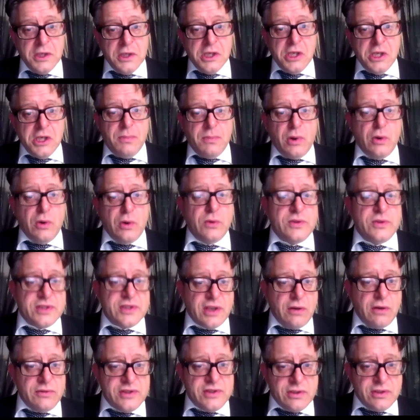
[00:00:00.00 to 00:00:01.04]
but
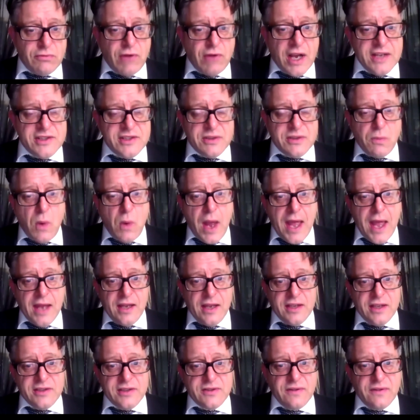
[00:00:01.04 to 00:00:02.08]
also to raise
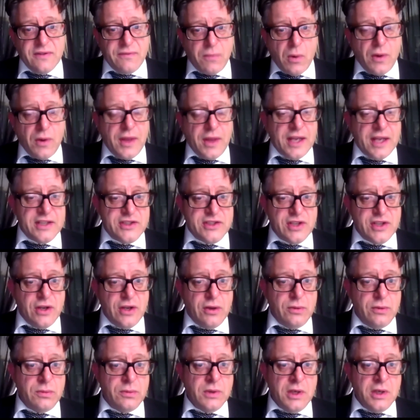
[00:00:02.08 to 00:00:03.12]
awareness of what they
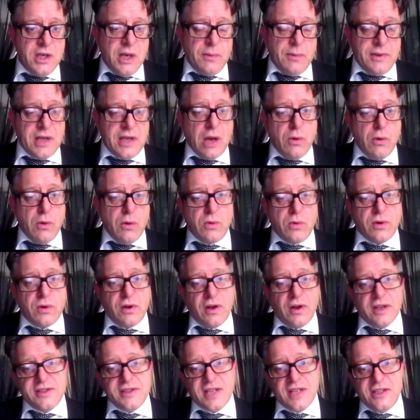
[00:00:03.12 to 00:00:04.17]
do. We know
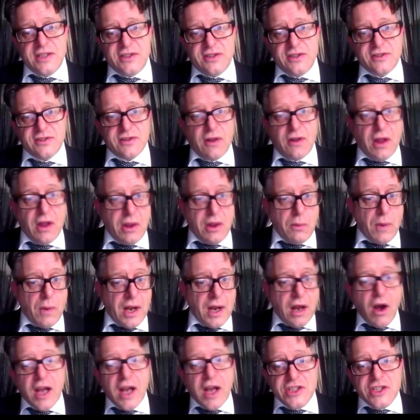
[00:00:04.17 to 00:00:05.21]
organisations like the one
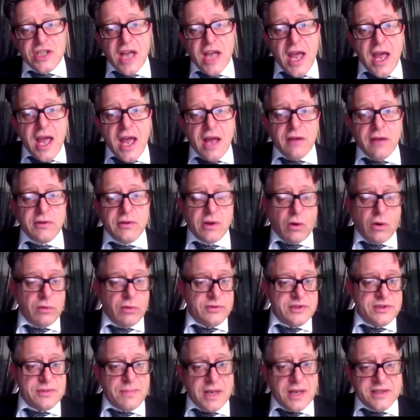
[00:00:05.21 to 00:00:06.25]
I chair on
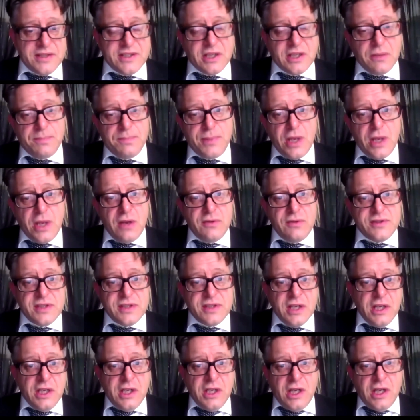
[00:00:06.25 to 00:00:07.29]
domestic abuse.
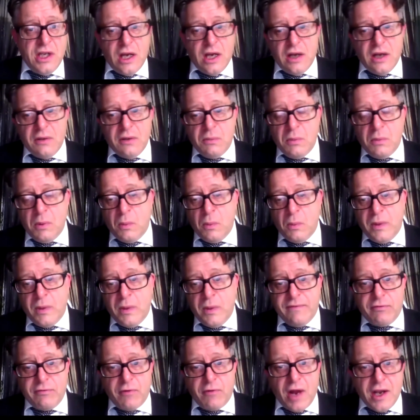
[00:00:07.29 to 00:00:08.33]
We've
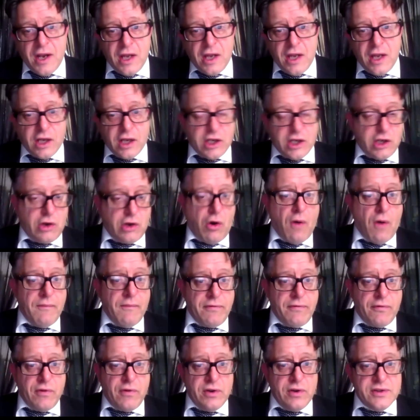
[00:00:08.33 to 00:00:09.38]
run a
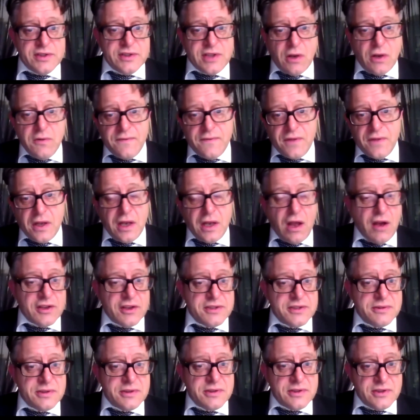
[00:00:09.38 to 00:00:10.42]
conference over the
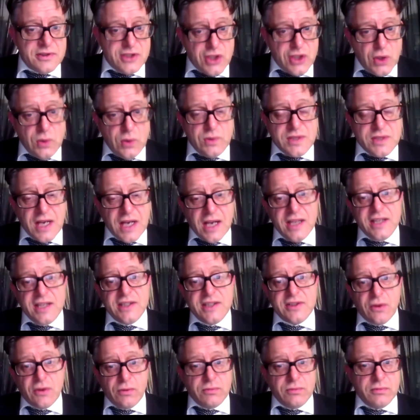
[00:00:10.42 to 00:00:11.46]
last 2
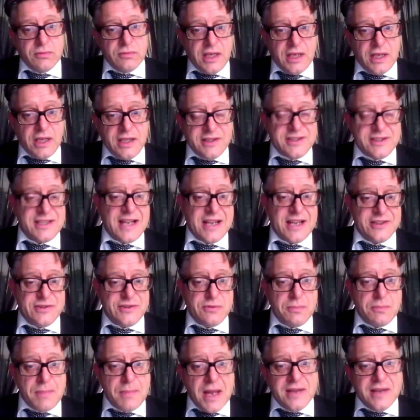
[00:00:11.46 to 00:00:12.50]
days on
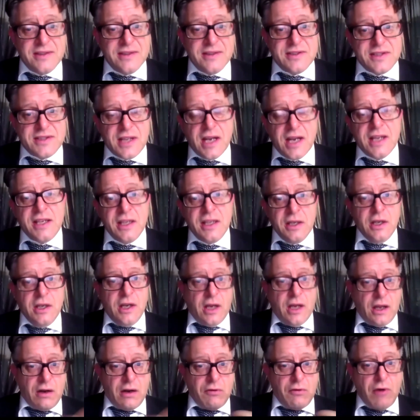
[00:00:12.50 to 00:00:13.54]
International Men's Day
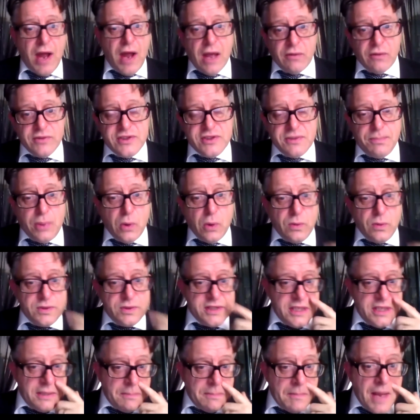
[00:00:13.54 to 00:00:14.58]
around
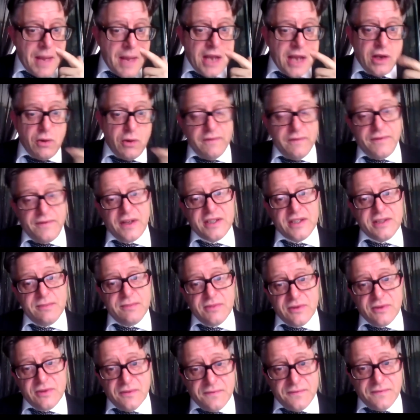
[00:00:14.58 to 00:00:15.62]
supporting men who are
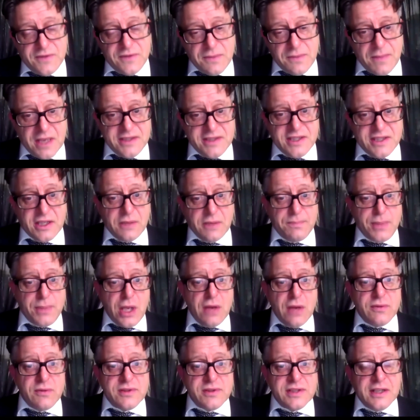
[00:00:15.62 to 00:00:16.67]
victims of domestic
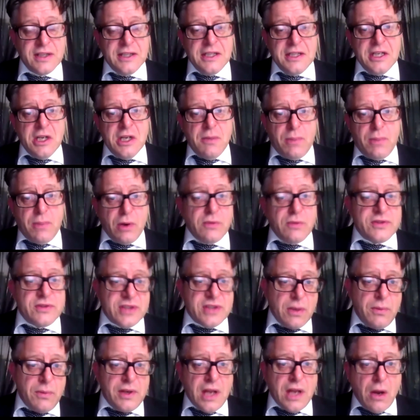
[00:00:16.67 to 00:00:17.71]
abuse. But also
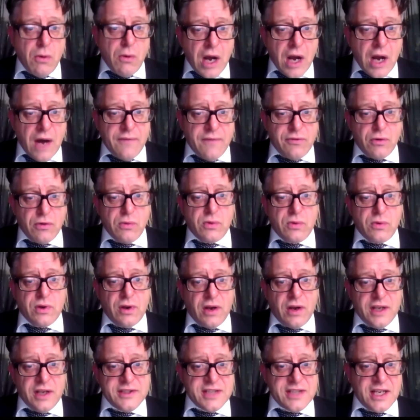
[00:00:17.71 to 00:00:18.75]
we know other
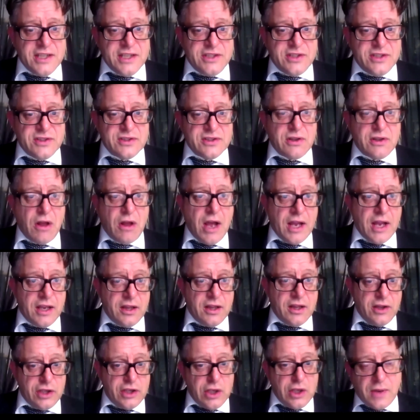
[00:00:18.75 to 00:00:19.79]
organisations like
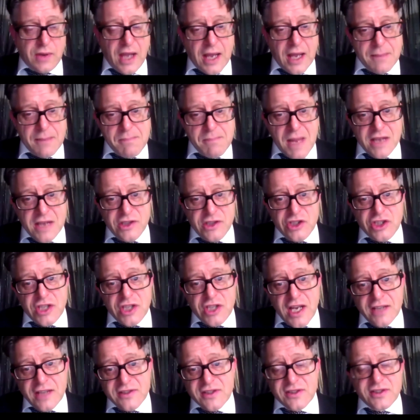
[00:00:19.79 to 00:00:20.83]
the UK Men's
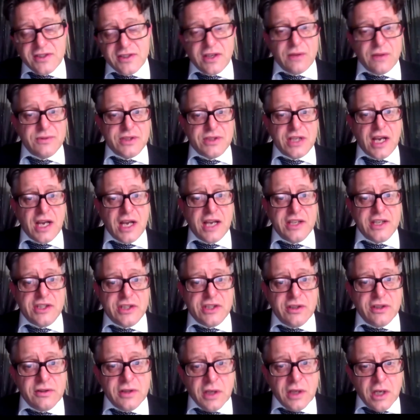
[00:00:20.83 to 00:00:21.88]
Sheds
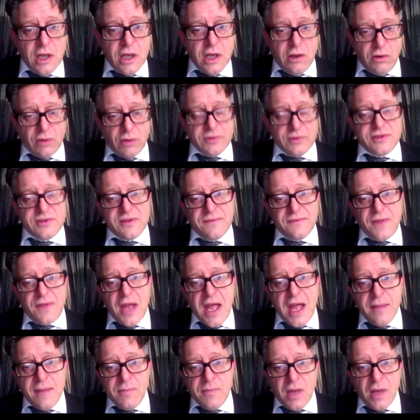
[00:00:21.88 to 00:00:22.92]
Association, lots of
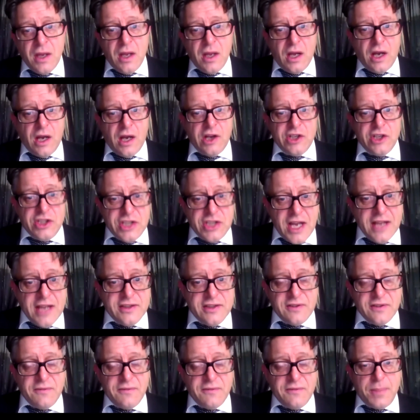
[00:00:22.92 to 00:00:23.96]
their
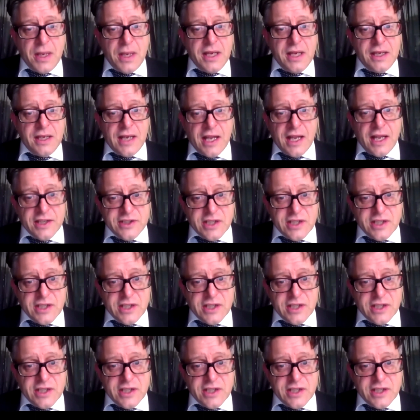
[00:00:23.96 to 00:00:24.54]
sheds have been actually